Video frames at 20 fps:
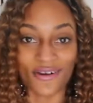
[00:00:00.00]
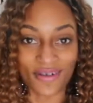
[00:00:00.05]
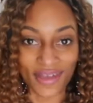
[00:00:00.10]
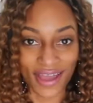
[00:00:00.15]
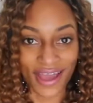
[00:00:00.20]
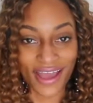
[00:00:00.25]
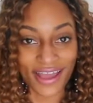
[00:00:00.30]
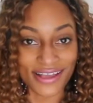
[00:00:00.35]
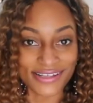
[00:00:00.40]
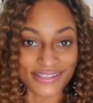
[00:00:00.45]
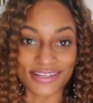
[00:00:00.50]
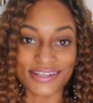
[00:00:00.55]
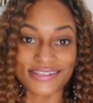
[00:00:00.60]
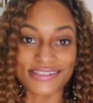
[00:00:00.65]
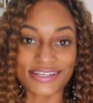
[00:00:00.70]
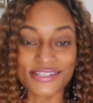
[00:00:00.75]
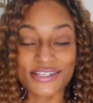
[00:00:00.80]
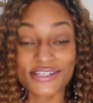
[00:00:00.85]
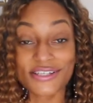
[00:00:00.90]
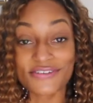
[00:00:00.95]
Okay, so let's
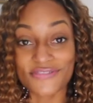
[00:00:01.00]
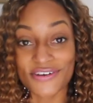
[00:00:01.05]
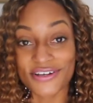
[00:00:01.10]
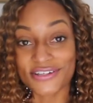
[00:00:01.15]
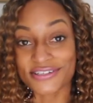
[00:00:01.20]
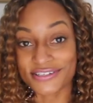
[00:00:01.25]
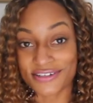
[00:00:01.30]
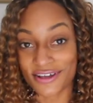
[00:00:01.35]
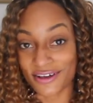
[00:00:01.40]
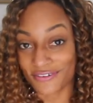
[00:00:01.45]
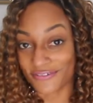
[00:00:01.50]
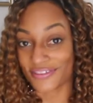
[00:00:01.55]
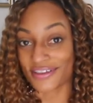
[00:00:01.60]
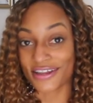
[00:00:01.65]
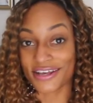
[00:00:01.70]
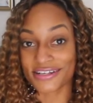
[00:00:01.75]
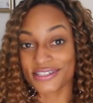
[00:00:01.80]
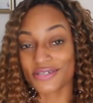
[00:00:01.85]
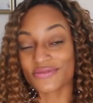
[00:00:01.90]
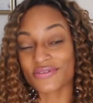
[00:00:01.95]
get to the fun stuff. The
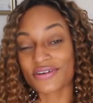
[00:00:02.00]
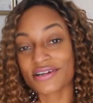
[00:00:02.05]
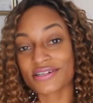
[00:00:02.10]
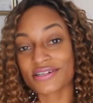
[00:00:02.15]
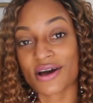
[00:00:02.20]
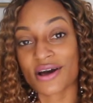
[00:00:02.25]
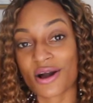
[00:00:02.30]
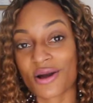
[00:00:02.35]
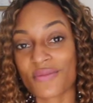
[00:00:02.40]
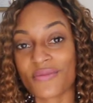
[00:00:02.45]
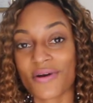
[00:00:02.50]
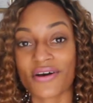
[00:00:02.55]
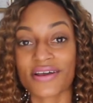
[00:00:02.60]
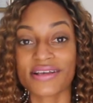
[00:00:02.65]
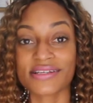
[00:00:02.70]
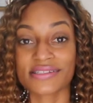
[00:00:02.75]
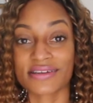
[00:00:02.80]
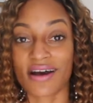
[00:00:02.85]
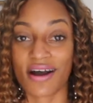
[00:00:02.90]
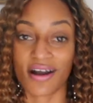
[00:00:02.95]
next thing we're talk about
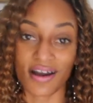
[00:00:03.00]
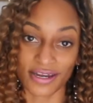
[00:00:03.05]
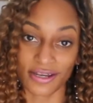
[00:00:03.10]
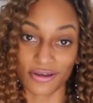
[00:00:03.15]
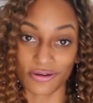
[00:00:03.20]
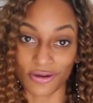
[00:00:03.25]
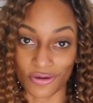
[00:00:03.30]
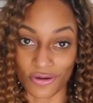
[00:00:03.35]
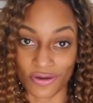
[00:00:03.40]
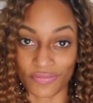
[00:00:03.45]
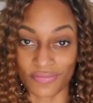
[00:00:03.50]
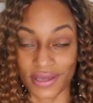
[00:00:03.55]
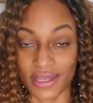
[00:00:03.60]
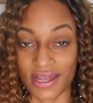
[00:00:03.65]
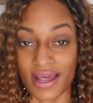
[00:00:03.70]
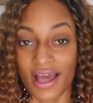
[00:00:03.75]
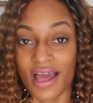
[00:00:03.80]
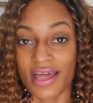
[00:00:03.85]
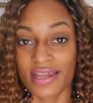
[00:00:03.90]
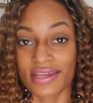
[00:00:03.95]
is the audio
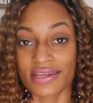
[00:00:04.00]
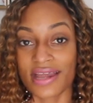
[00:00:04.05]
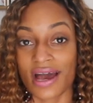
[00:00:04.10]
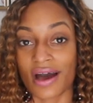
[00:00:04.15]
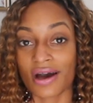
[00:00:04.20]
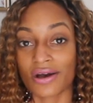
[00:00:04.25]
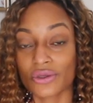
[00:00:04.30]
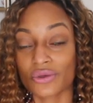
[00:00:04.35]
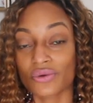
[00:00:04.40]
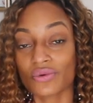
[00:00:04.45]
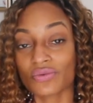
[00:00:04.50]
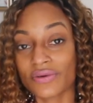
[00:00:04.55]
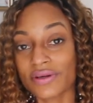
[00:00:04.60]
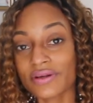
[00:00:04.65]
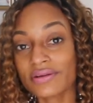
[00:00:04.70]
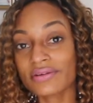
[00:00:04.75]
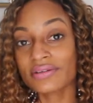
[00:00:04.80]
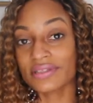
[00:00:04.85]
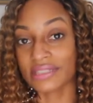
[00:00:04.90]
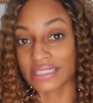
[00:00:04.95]
equipment. Now you
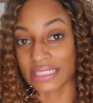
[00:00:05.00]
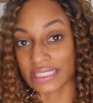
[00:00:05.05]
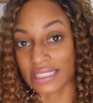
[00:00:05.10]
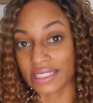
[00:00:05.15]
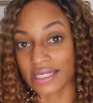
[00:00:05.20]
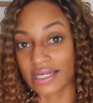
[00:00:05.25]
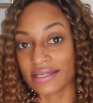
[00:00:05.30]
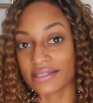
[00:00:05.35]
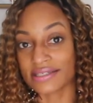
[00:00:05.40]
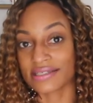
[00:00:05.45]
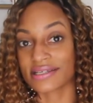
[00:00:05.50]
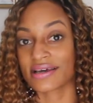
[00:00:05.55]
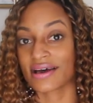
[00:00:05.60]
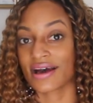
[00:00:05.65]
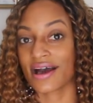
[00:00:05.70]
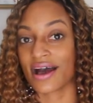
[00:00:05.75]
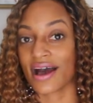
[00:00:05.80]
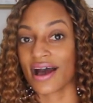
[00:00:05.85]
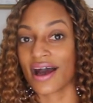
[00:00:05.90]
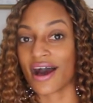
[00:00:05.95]
will need,
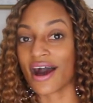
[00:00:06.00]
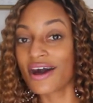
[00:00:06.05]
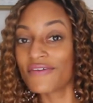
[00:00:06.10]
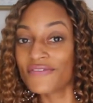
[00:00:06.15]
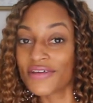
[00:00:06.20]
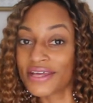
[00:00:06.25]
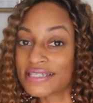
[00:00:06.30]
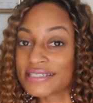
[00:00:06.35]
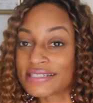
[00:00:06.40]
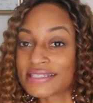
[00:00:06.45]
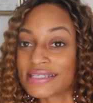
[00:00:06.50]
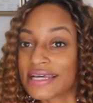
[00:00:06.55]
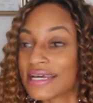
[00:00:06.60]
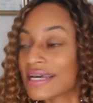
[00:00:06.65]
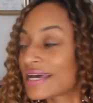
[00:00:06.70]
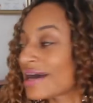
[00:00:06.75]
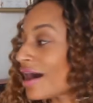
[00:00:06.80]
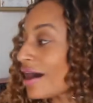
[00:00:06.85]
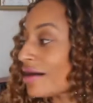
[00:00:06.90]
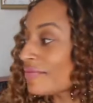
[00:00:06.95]

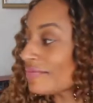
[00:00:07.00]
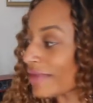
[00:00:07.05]
obviously, a